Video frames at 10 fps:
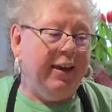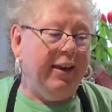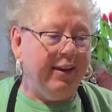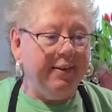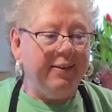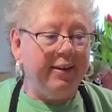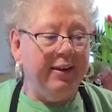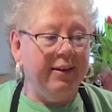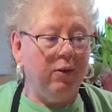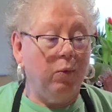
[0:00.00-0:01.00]
And
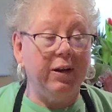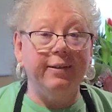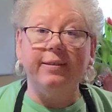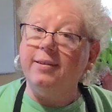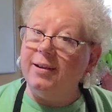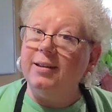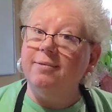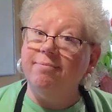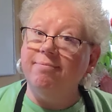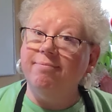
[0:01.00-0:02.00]
when it's
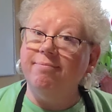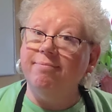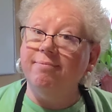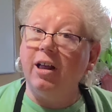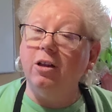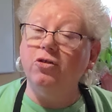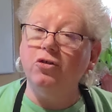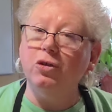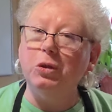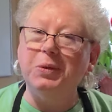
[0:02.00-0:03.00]
done, I'll
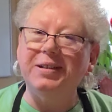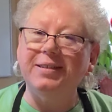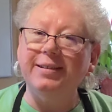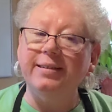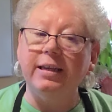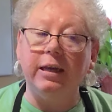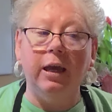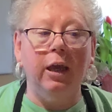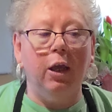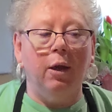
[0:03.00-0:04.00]
show you what it looks like.
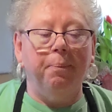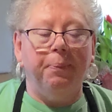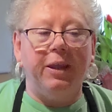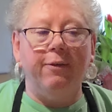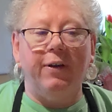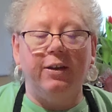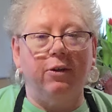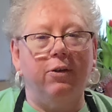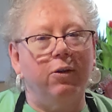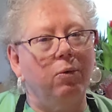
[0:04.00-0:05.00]
If I
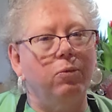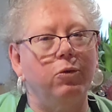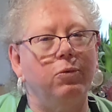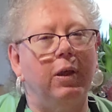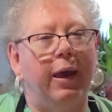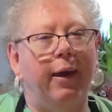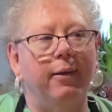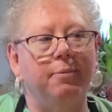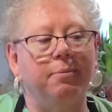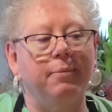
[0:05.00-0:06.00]
don't do
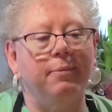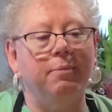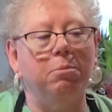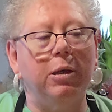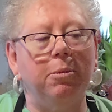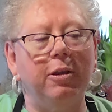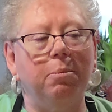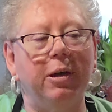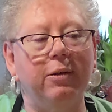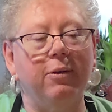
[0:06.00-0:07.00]
that, maybe the
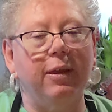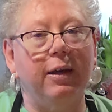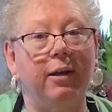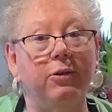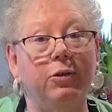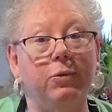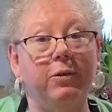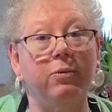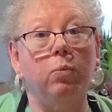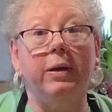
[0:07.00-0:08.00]
better thing I'll do
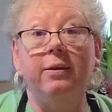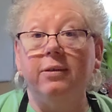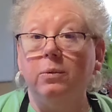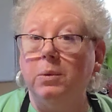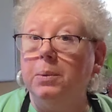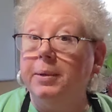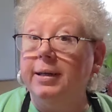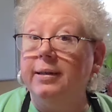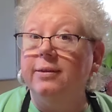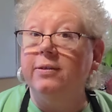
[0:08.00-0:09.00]
is wait till we're
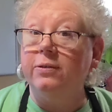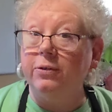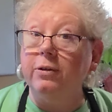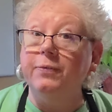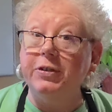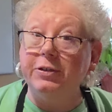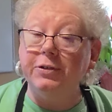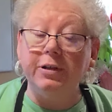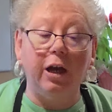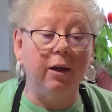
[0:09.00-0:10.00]
ready to serve
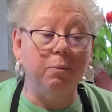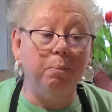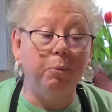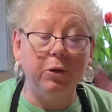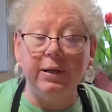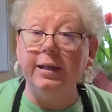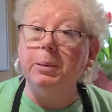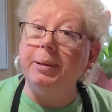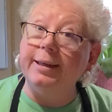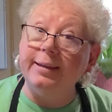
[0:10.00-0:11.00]
dinner. I'll put it on
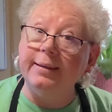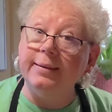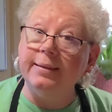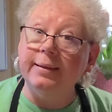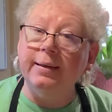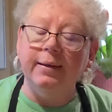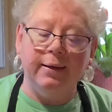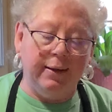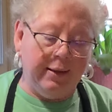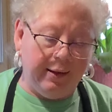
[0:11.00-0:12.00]
a plate,
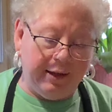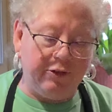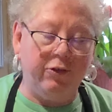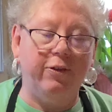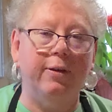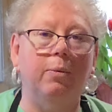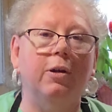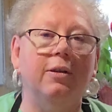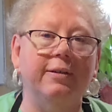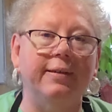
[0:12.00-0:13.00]
let you see what
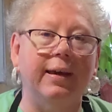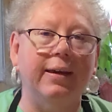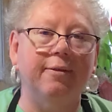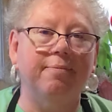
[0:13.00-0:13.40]
it looks like,